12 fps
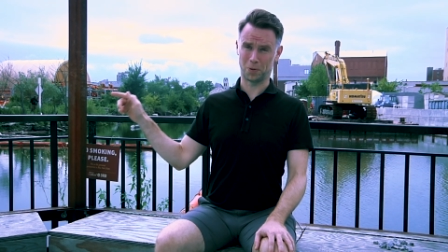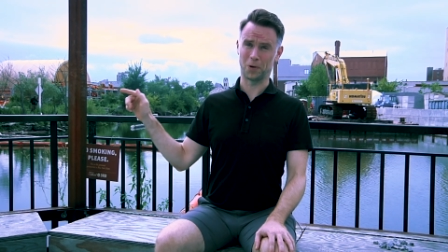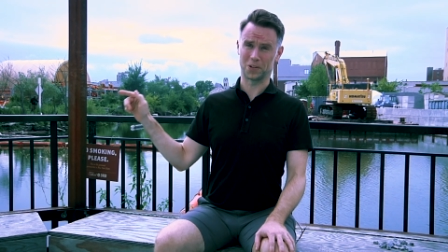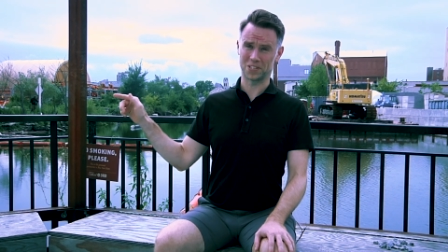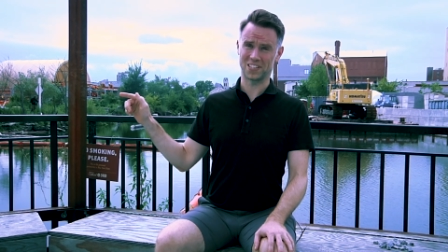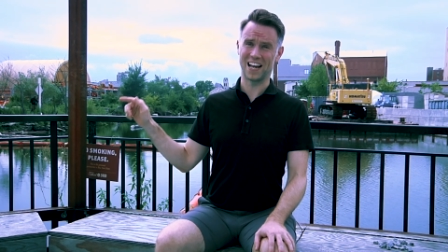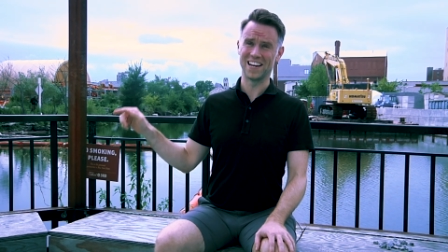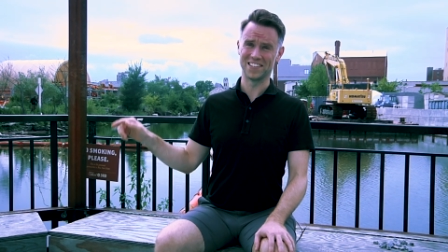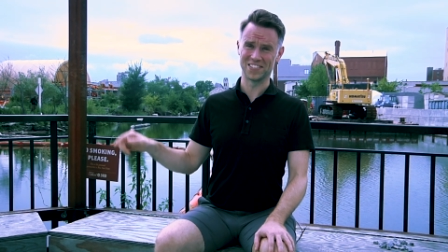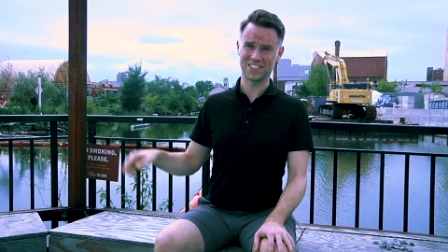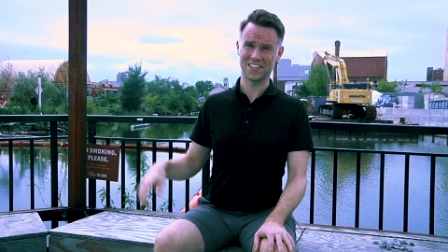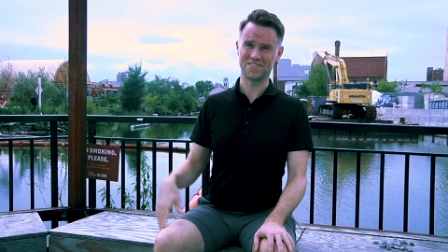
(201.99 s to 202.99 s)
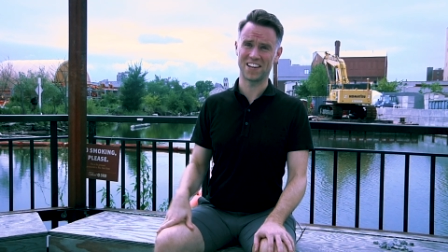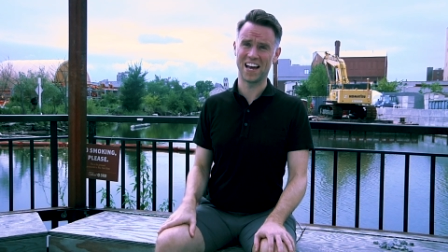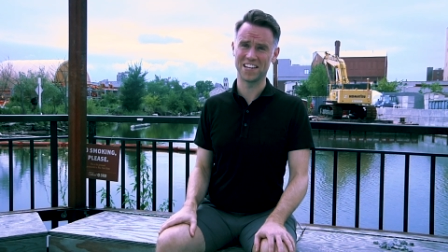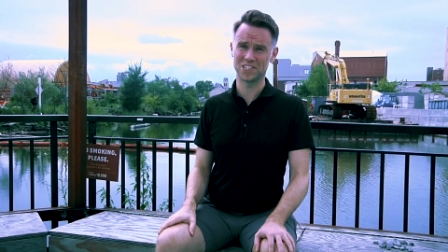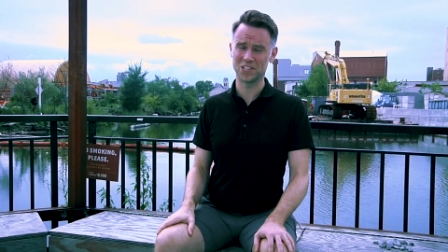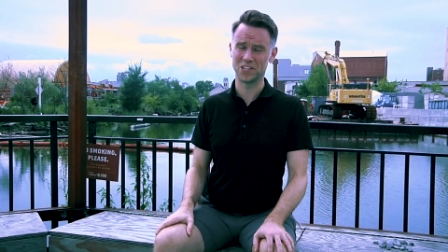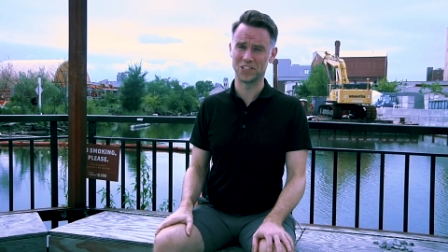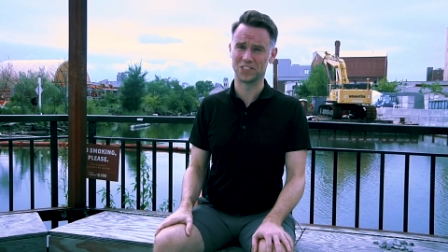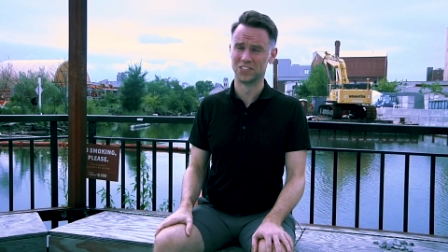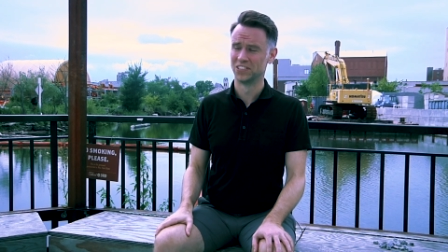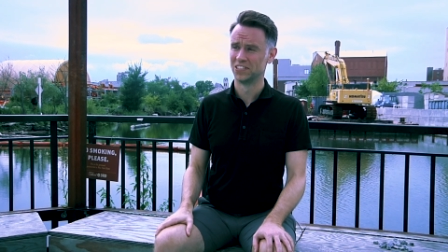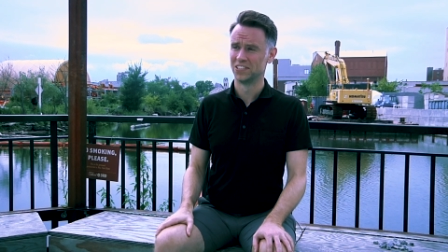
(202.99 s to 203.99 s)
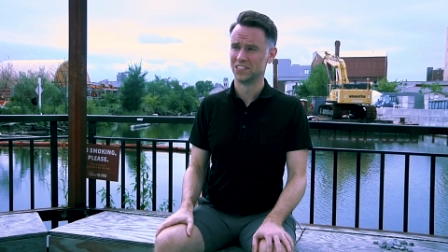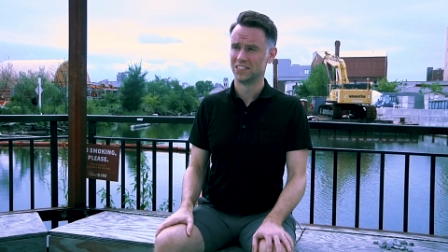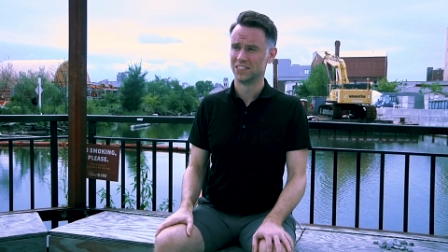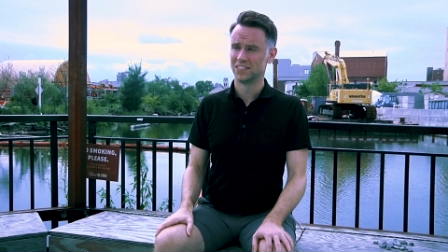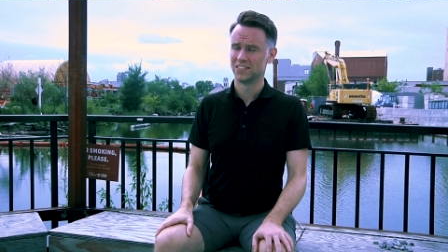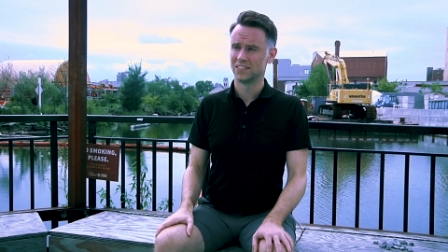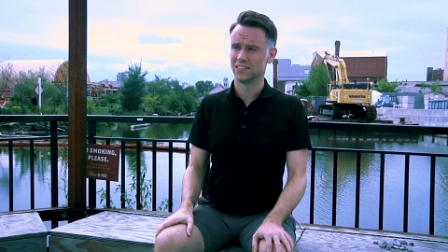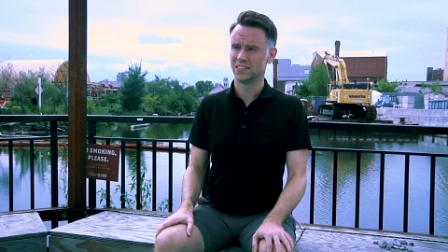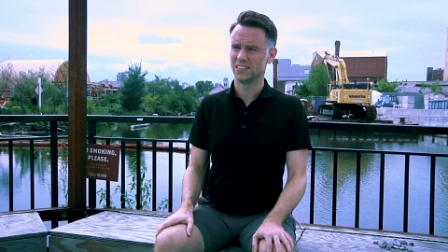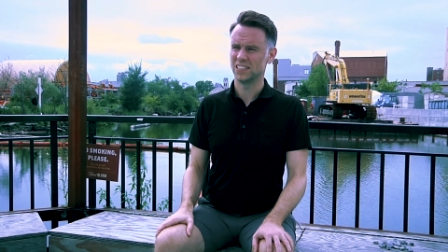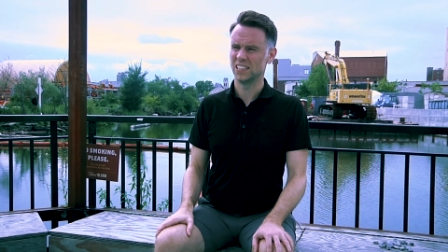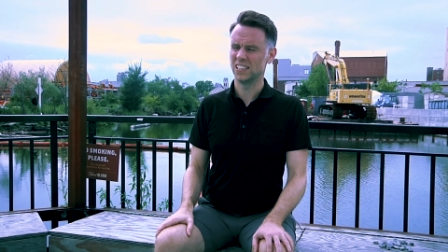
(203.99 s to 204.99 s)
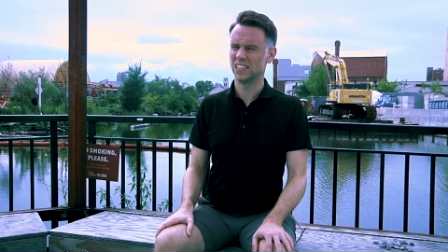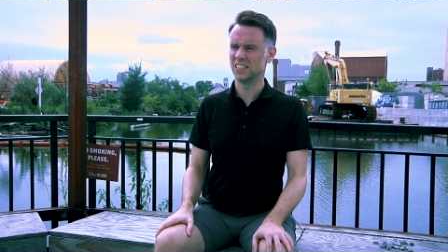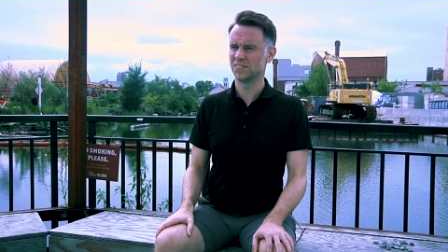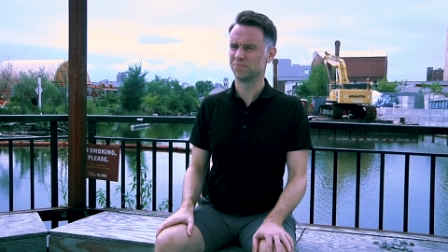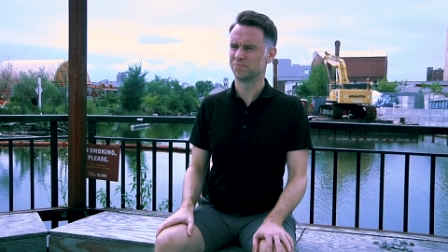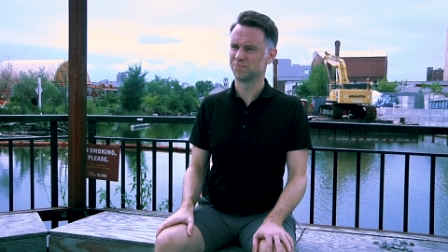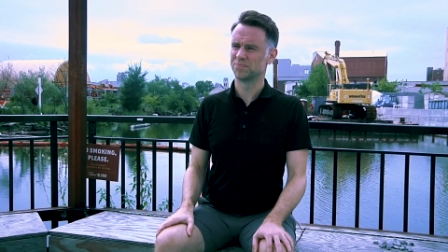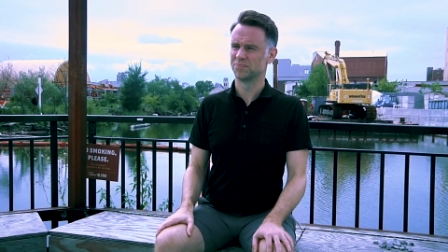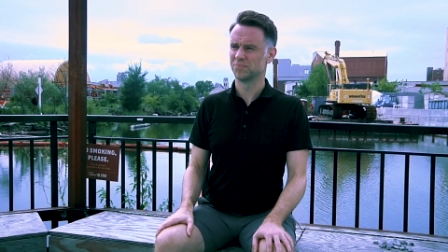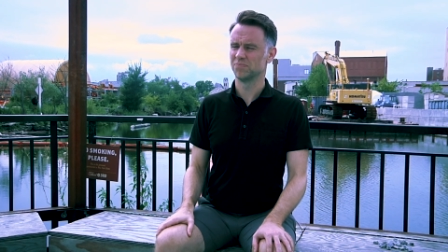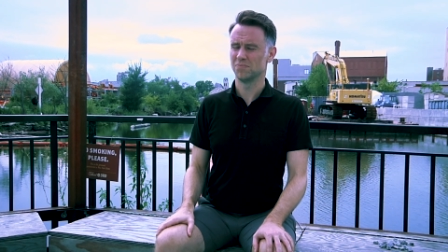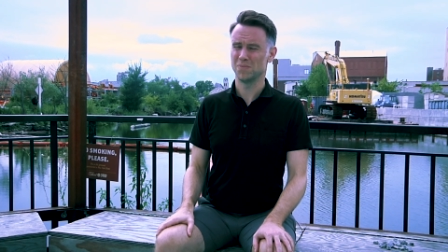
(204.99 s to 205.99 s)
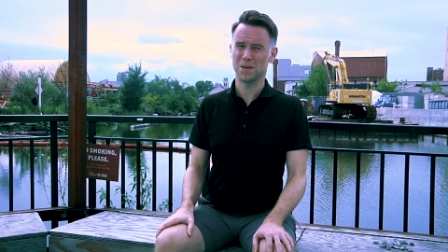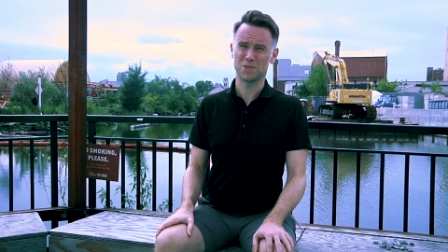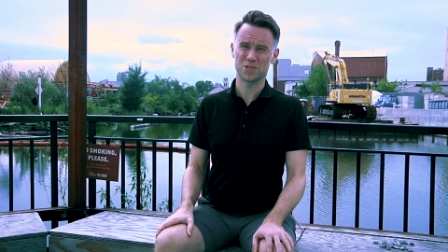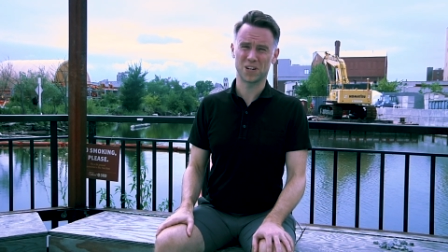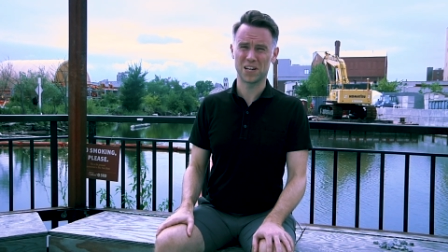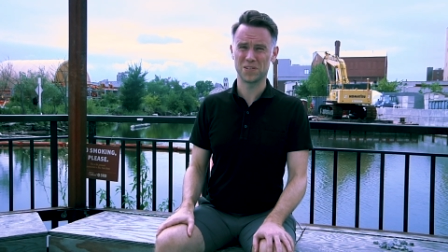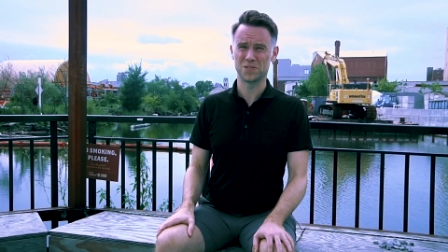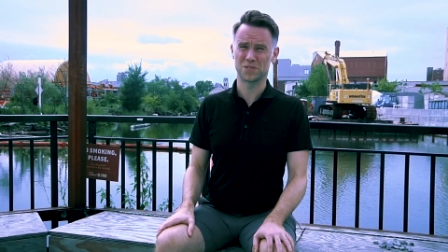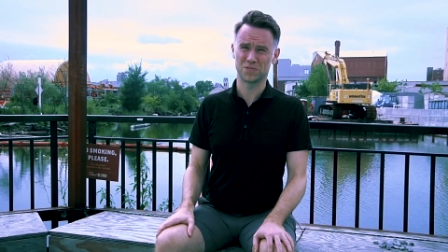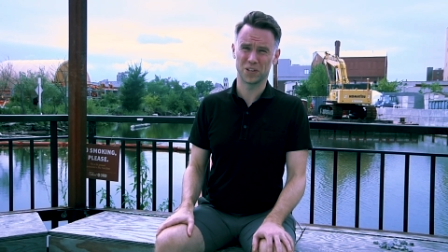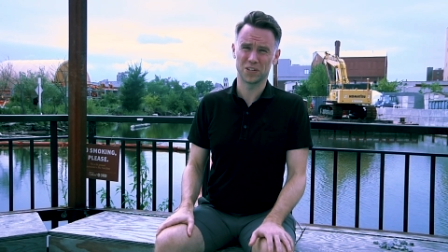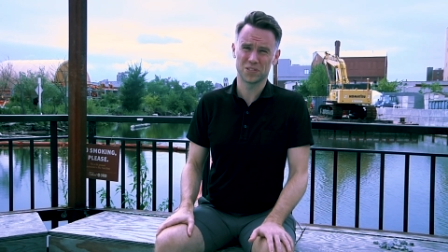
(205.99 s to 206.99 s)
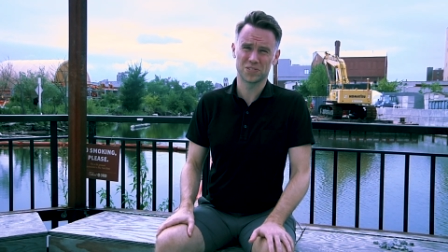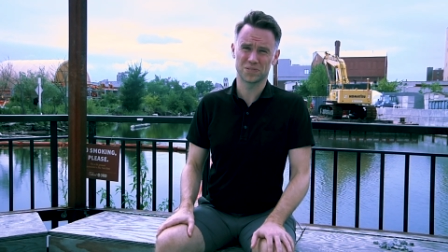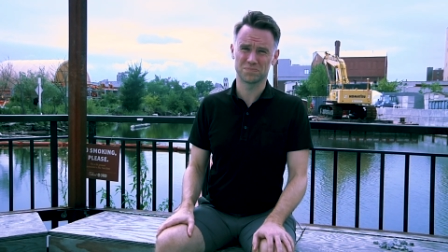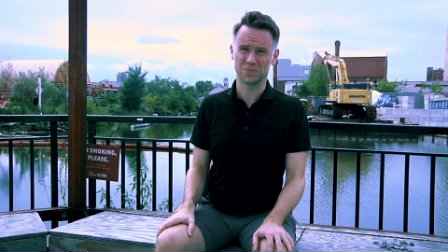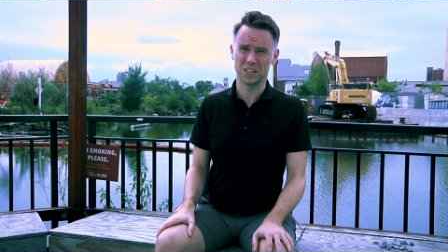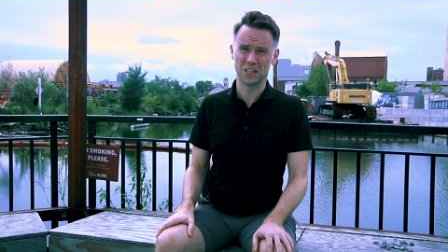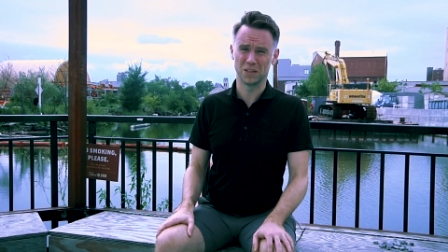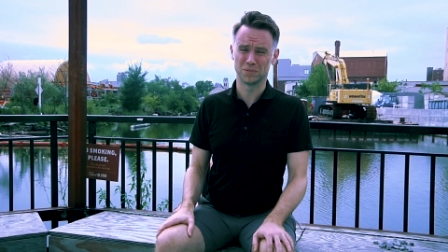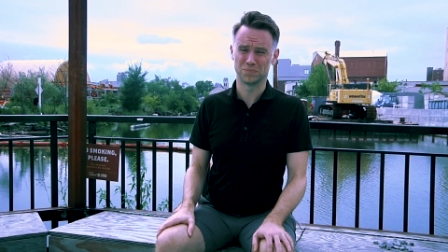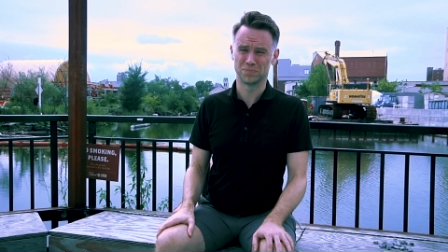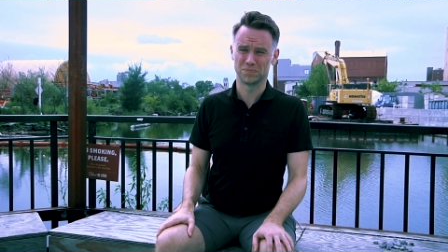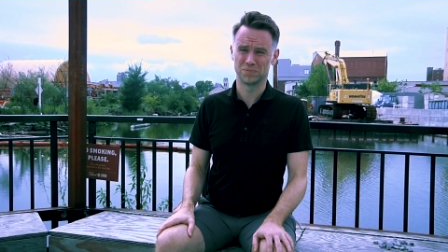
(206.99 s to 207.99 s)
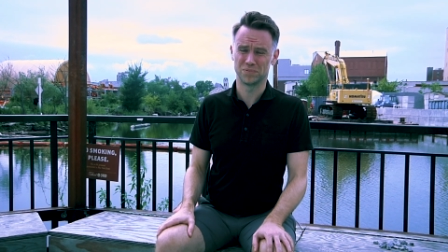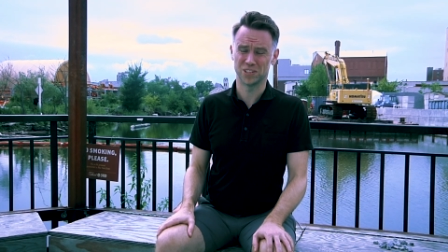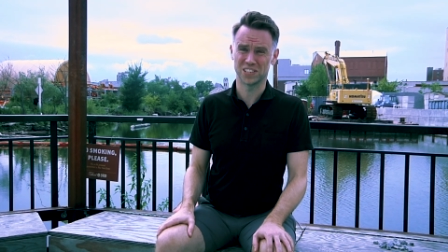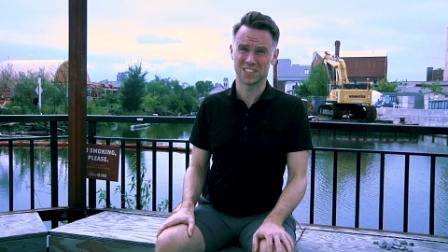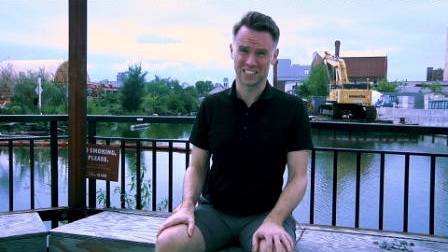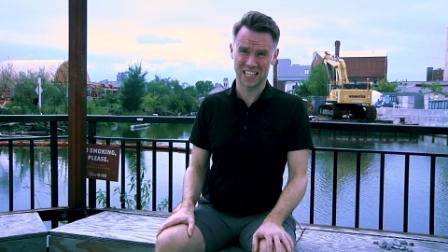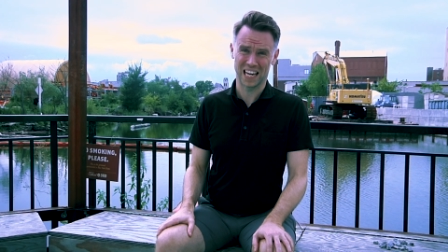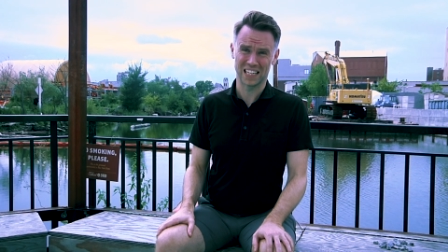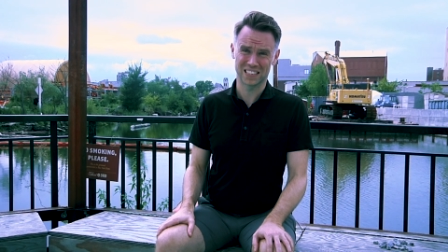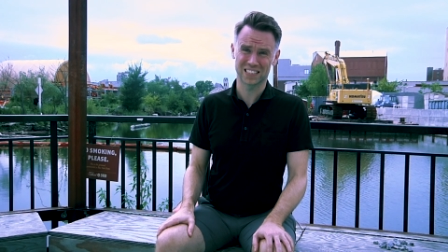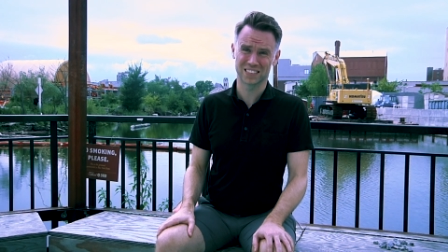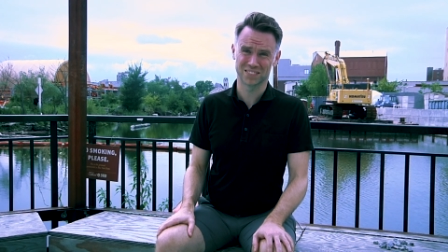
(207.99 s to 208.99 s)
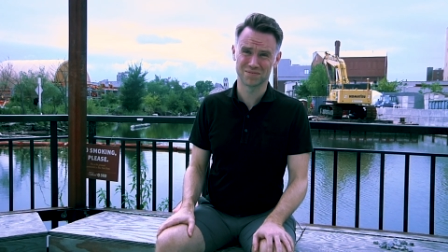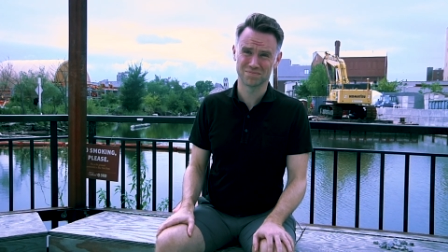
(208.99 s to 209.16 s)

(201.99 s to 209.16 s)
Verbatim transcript: pork sliders they've got too. And maybe try those first, you know, just in case.